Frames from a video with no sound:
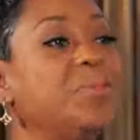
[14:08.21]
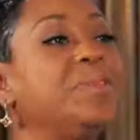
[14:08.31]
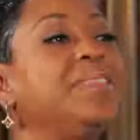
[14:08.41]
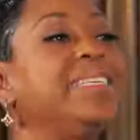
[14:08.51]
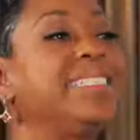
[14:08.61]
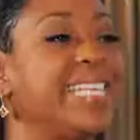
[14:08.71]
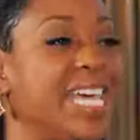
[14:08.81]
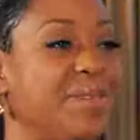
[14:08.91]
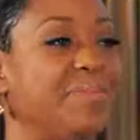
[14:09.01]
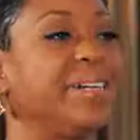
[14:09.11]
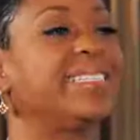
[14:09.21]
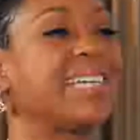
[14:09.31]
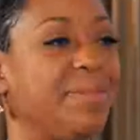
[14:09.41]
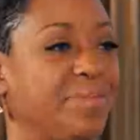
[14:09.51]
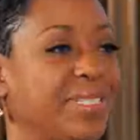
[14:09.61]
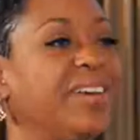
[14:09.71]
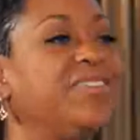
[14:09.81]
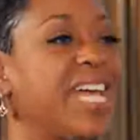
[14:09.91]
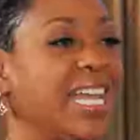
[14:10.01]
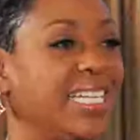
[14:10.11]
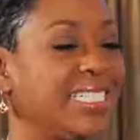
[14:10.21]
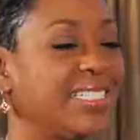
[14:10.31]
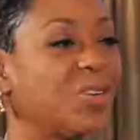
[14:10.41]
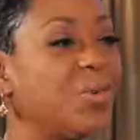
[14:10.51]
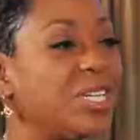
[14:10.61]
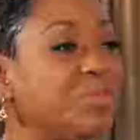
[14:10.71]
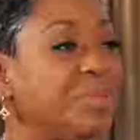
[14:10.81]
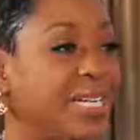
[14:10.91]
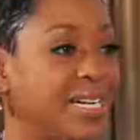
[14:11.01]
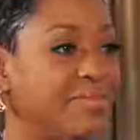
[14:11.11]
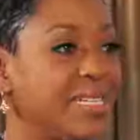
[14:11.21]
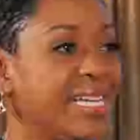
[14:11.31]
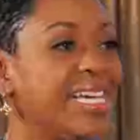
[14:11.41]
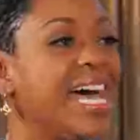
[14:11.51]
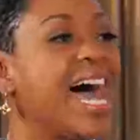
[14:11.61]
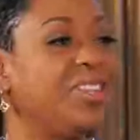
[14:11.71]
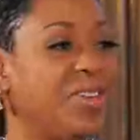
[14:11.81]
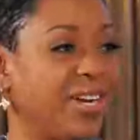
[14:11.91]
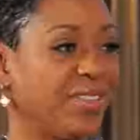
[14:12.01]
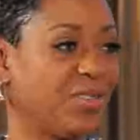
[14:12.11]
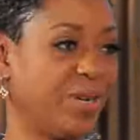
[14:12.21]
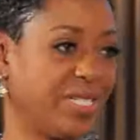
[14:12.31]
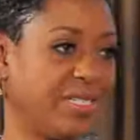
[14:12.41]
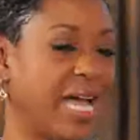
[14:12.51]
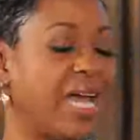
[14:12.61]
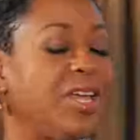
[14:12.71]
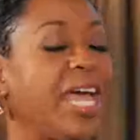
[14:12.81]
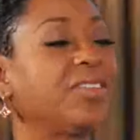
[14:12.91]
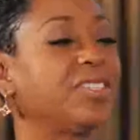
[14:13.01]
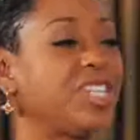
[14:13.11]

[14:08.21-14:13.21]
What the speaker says: with these same types of challenges. The question becomes, how do you handle the question? How do you handle the